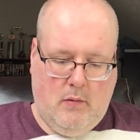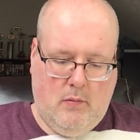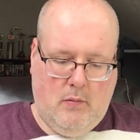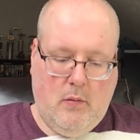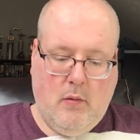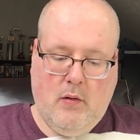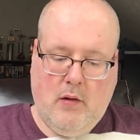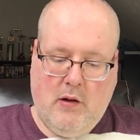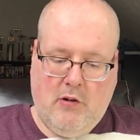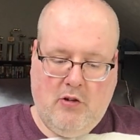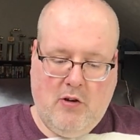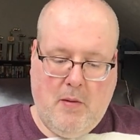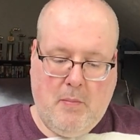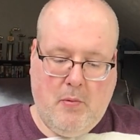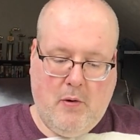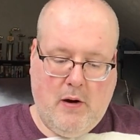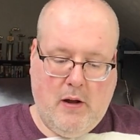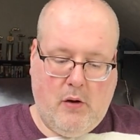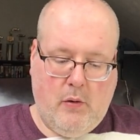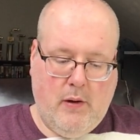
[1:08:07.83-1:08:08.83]
stitch up
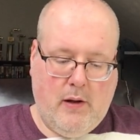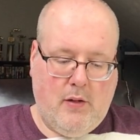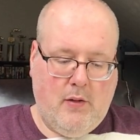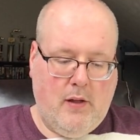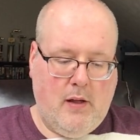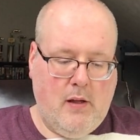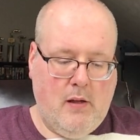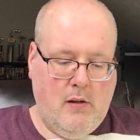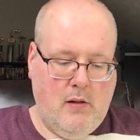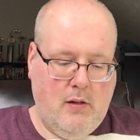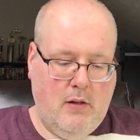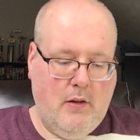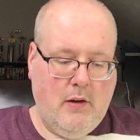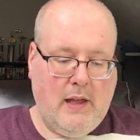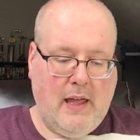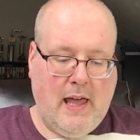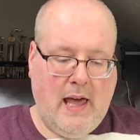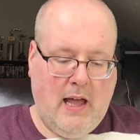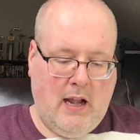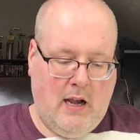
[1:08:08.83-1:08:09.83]
pretty quickly
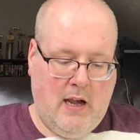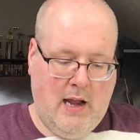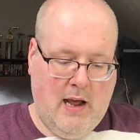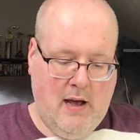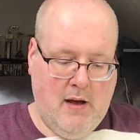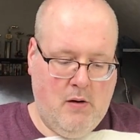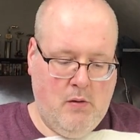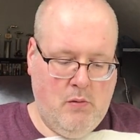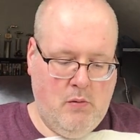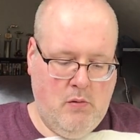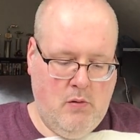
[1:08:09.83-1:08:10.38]
looking at it now.